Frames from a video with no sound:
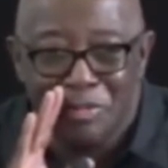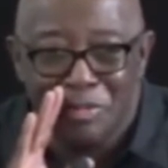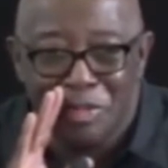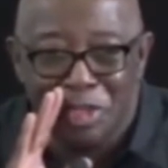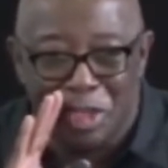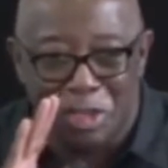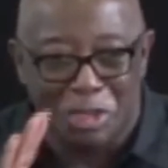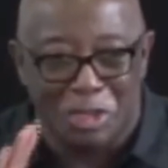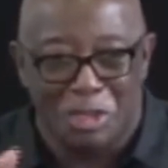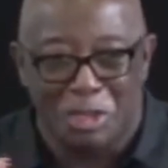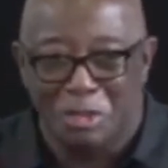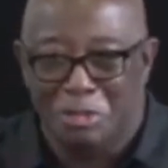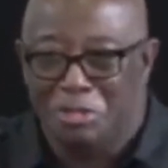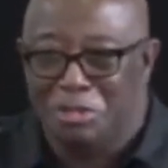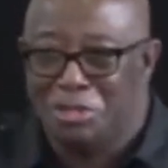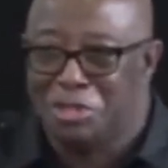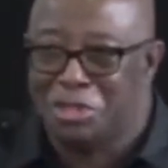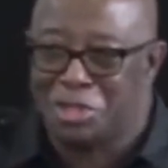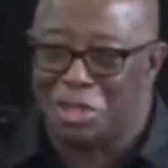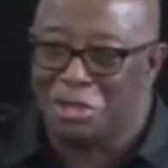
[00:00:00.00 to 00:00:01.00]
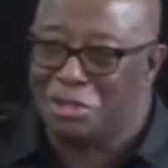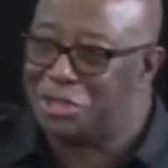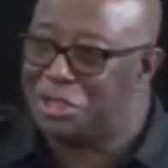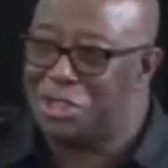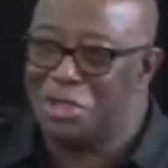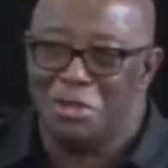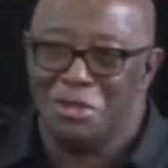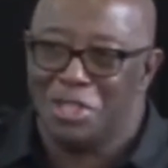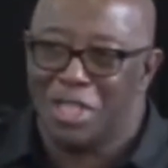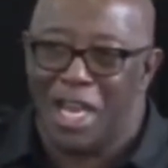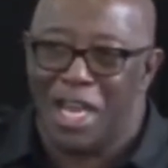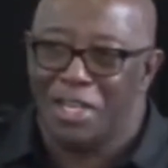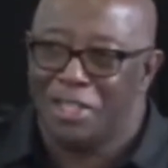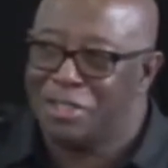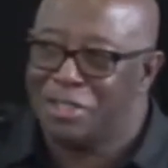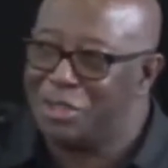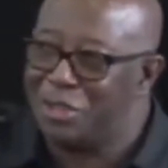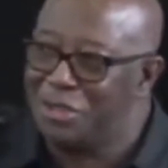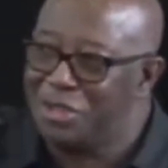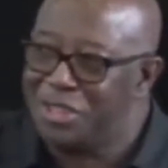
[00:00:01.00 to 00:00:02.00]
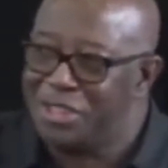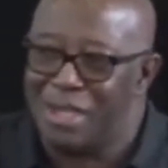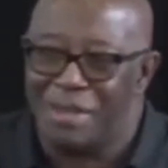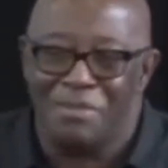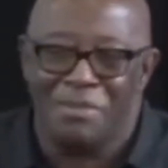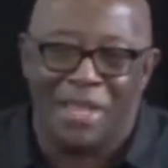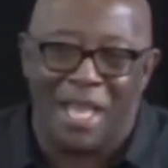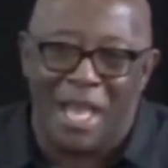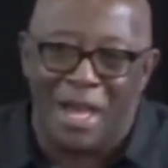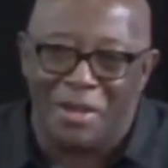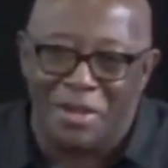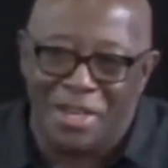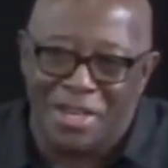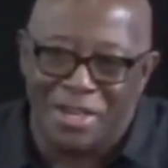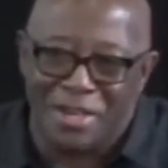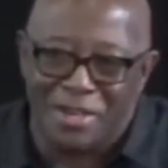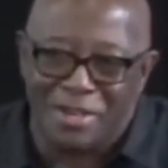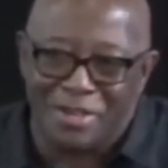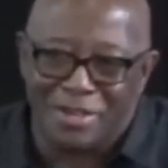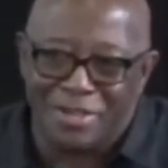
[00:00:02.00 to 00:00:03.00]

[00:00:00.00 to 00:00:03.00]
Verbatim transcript: It's a huge church. You know God is doing something down there.